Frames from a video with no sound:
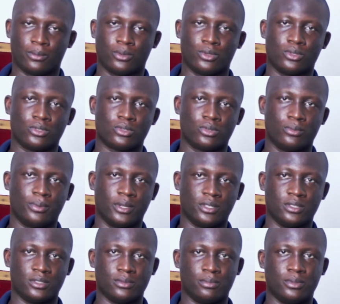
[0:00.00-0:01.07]
because Copart
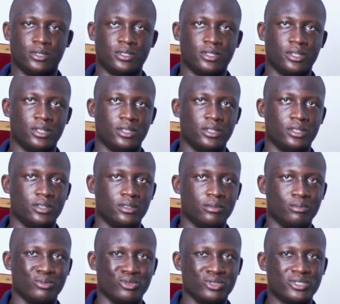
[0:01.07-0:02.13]
is basically
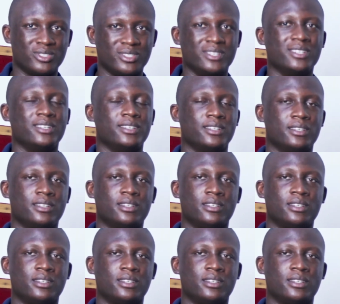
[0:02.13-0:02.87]
mostly